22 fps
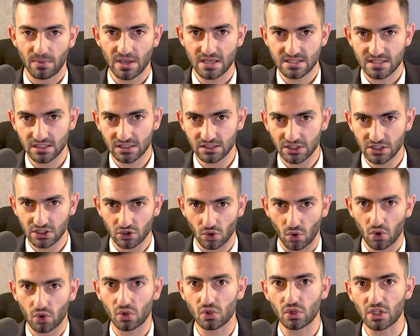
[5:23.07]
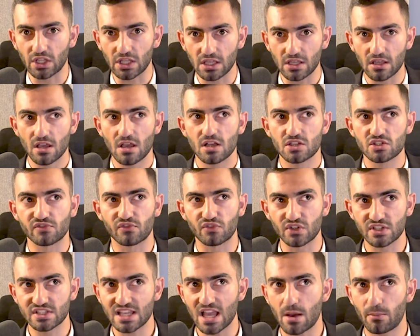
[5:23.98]
basically locally. So for
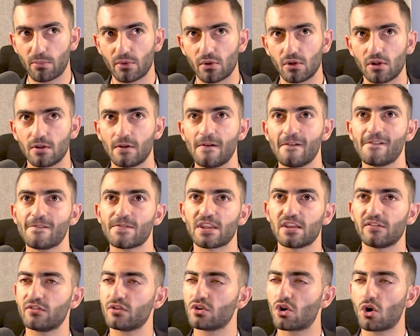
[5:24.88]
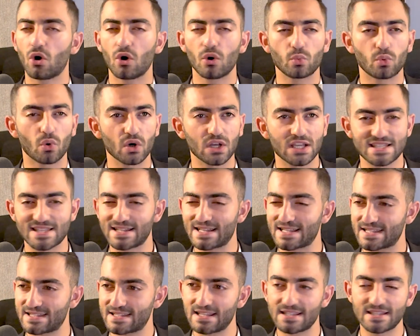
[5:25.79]
example, if you go and work as an
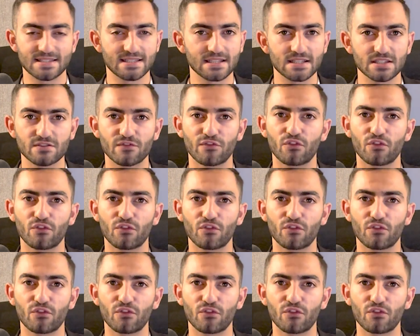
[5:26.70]
assistant